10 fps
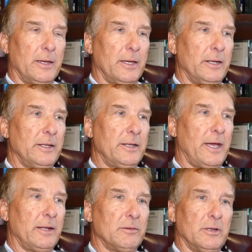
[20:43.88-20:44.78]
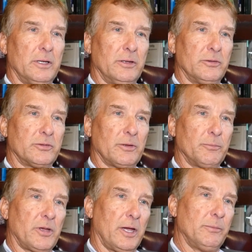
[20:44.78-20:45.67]
And in that is
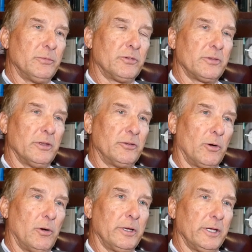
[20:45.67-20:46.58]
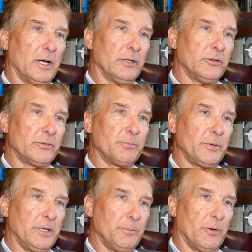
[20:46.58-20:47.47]
sometimes the dawning on
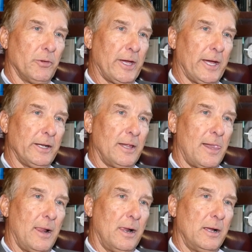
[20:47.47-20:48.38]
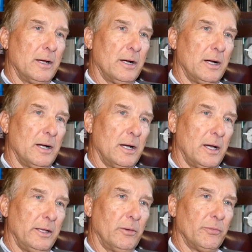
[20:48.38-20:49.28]
people that
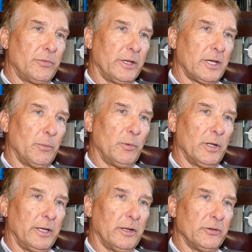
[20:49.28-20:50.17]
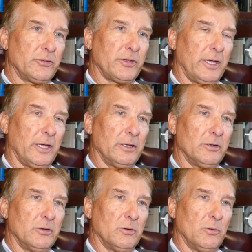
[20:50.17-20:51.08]
I don't think I really
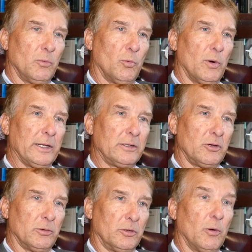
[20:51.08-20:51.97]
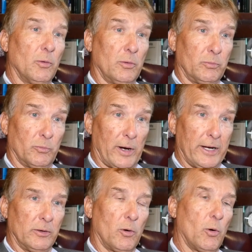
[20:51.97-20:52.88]
understand what could go
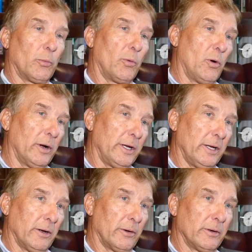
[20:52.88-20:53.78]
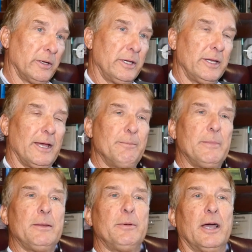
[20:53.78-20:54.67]
right or wrong here, and
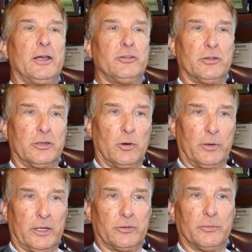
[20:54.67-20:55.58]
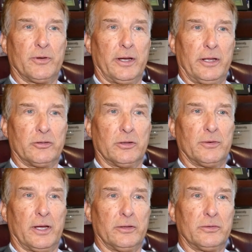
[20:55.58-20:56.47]
maybe I should go get some financial
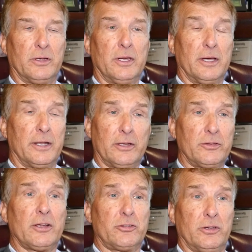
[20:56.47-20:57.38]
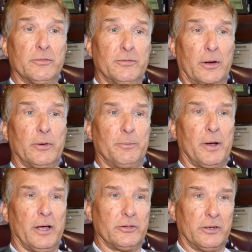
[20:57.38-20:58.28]
advice. And that's actually a very
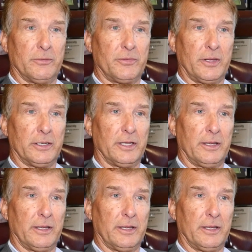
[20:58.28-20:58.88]
positive thing.